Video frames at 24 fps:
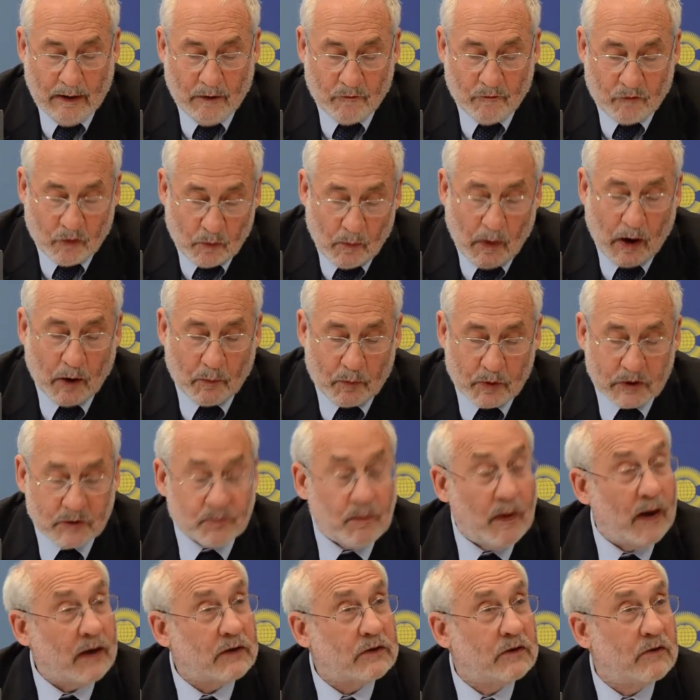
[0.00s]
From our
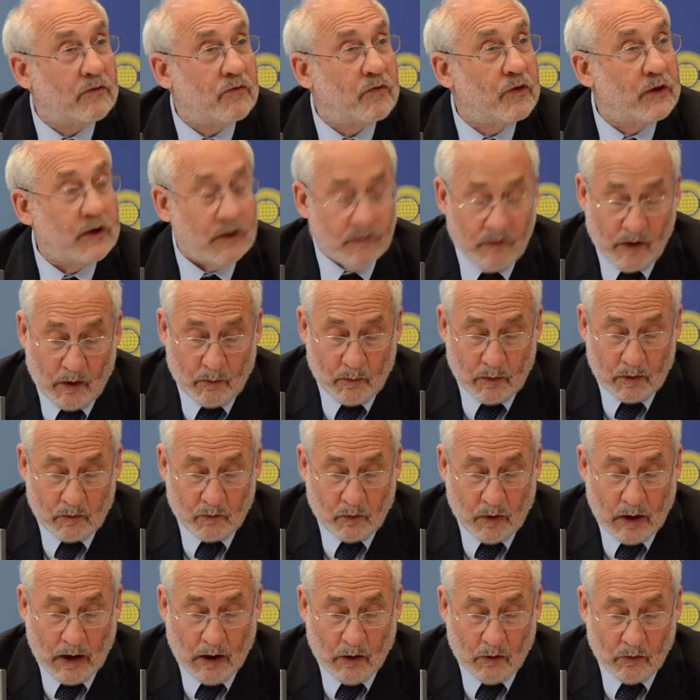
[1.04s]
perspective, the development
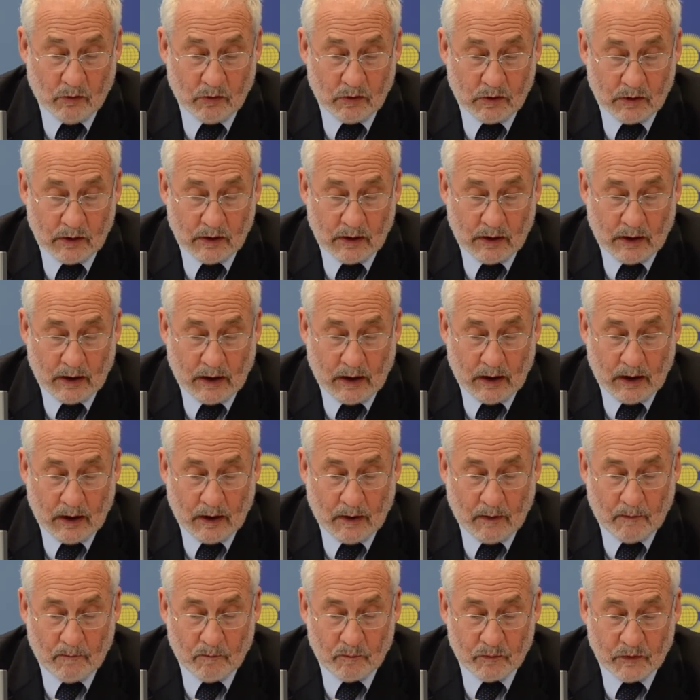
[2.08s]
round
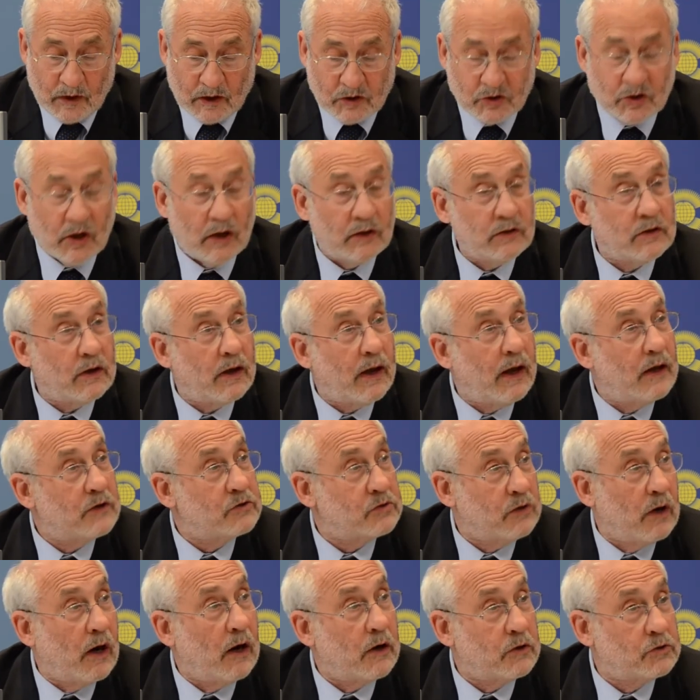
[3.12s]
agenda has
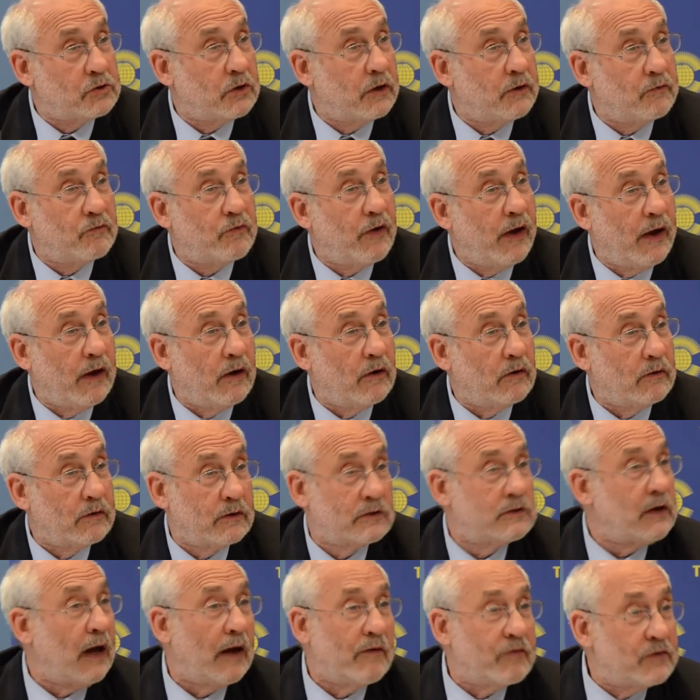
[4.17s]
largely failed,
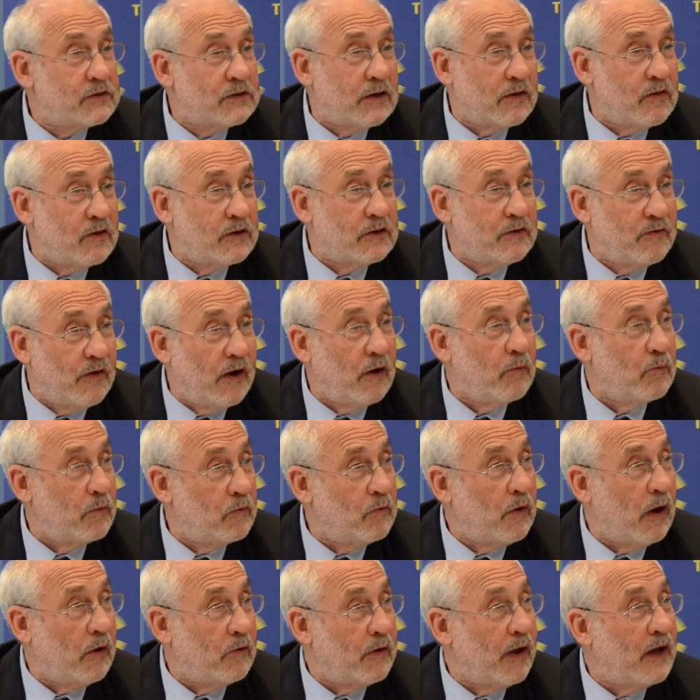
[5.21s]
because obviously the development
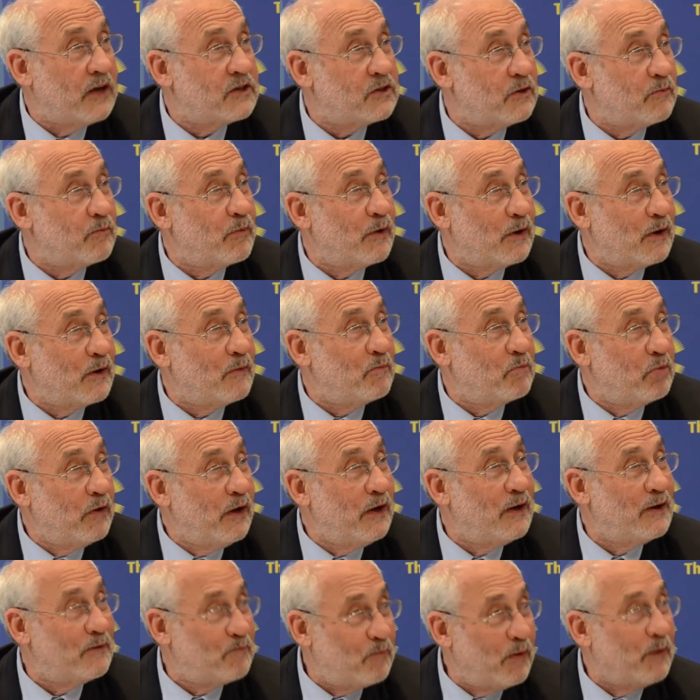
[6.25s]
round hasn't been
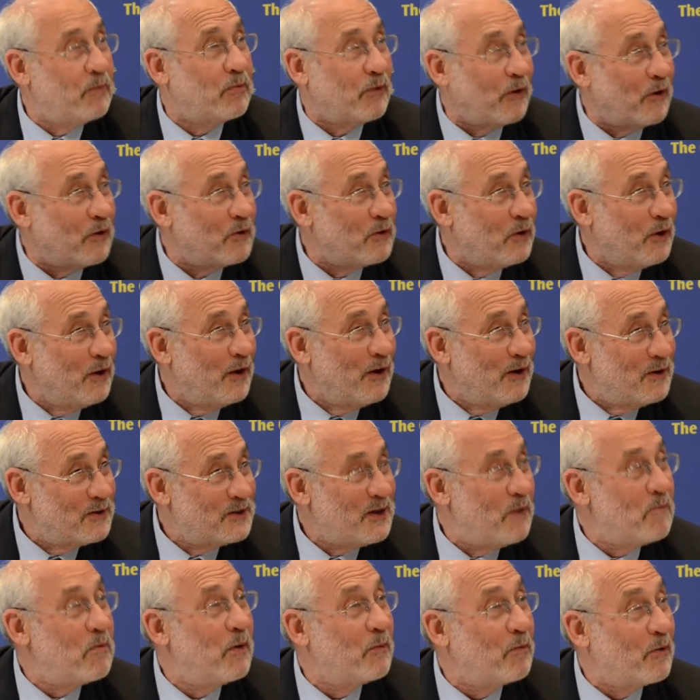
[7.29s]
completed.
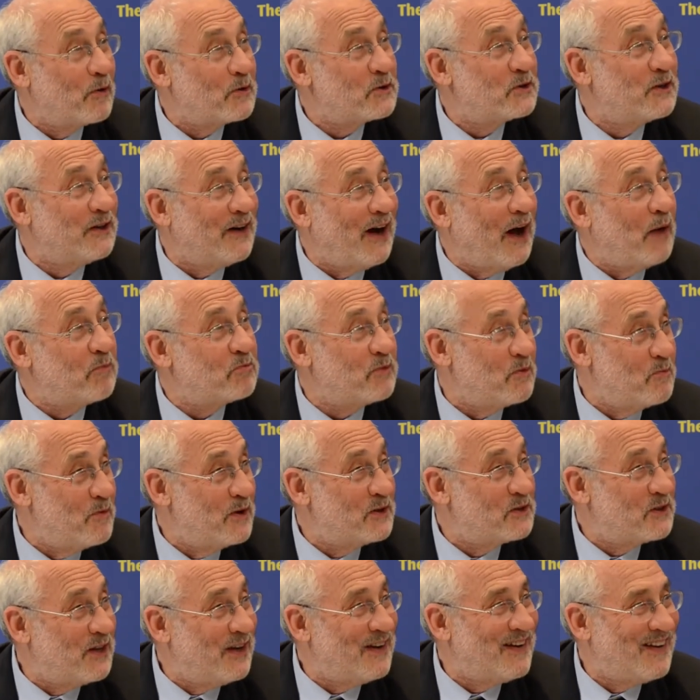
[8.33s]
Some people are still
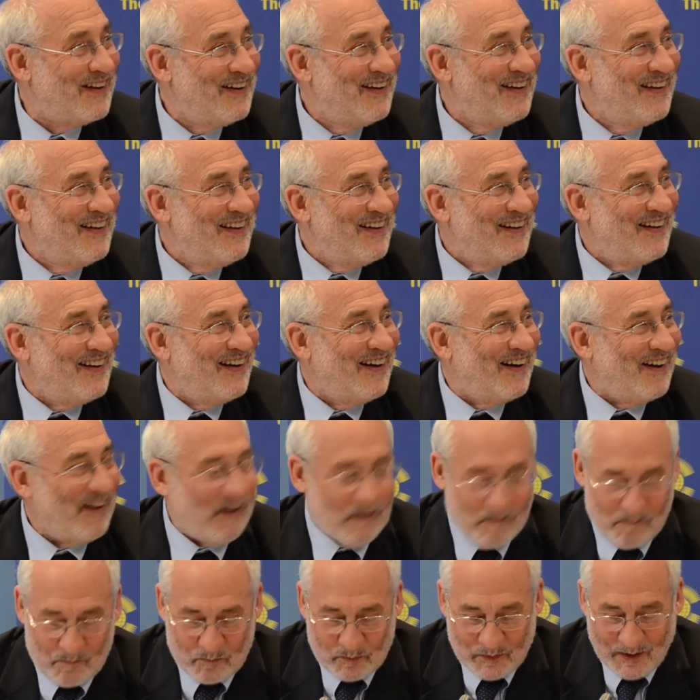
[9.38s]
optimistic,
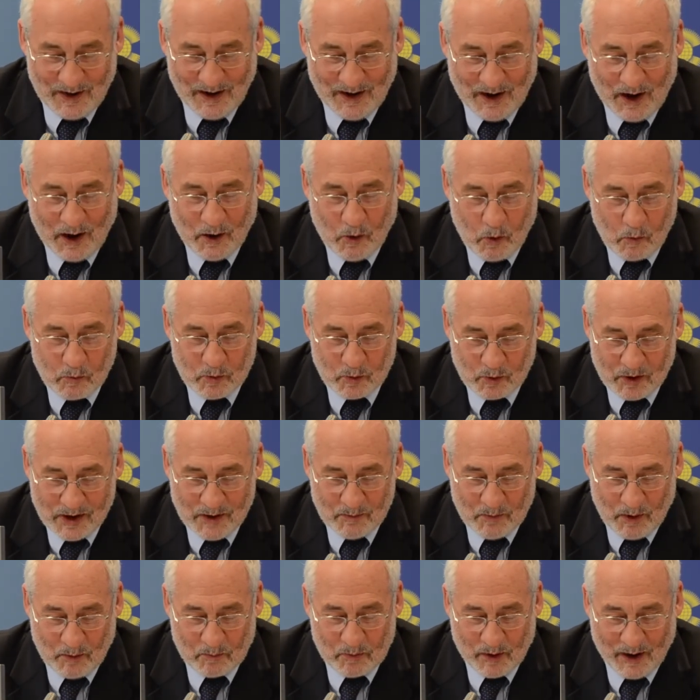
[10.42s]
and I hope you
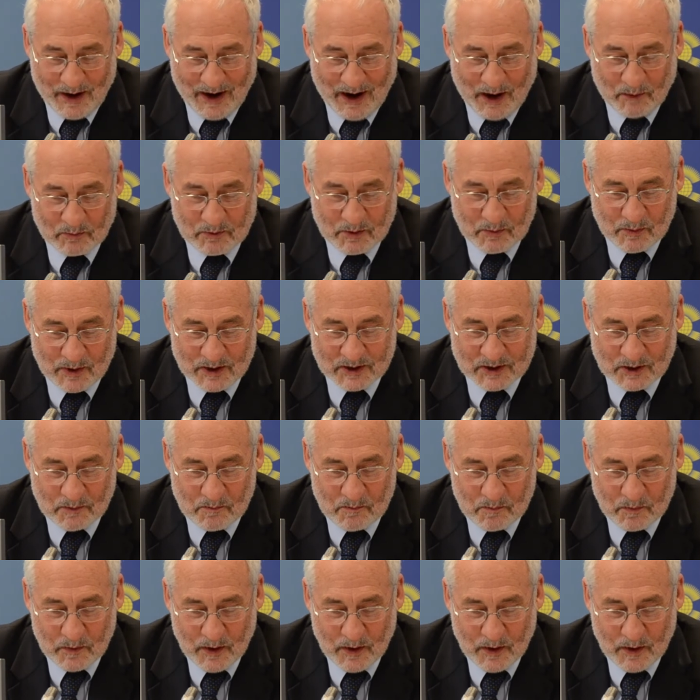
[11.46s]
keep up that optimism.